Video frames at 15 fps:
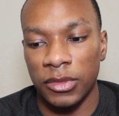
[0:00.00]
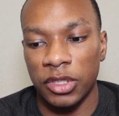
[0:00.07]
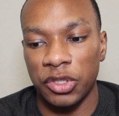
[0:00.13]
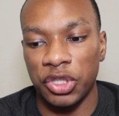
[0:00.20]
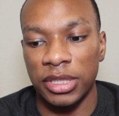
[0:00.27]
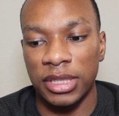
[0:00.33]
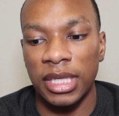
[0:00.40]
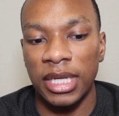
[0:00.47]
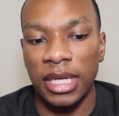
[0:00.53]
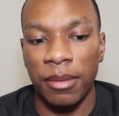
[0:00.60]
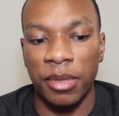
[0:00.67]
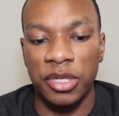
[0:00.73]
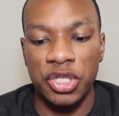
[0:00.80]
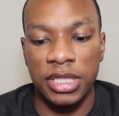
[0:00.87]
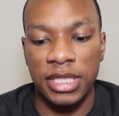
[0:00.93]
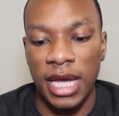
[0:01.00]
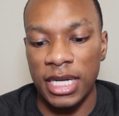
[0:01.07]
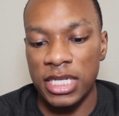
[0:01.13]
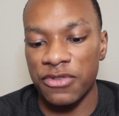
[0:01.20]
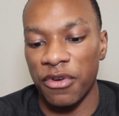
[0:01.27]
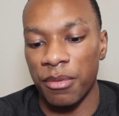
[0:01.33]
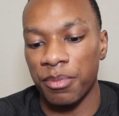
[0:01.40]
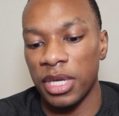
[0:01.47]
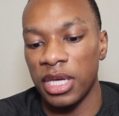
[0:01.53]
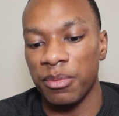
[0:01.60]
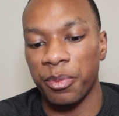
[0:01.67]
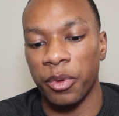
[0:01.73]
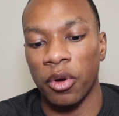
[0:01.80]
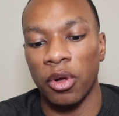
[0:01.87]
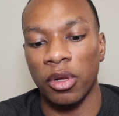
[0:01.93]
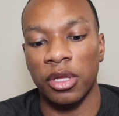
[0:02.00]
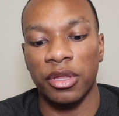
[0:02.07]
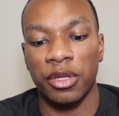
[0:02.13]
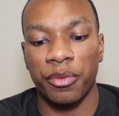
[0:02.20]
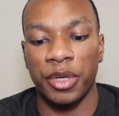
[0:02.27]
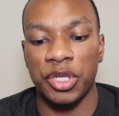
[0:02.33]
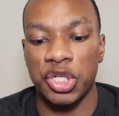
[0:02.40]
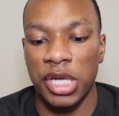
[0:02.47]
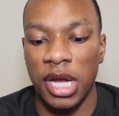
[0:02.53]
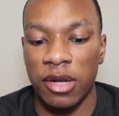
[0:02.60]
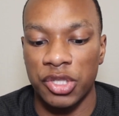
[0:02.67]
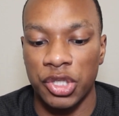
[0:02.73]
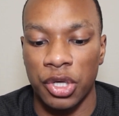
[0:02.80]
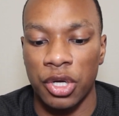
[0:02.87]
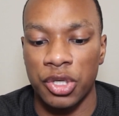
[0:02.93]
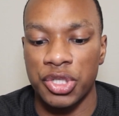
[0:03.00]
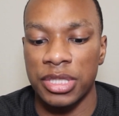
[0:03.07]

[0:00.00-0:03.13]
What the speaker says: she's getting a bunch of texts from people and they're reaching out to her.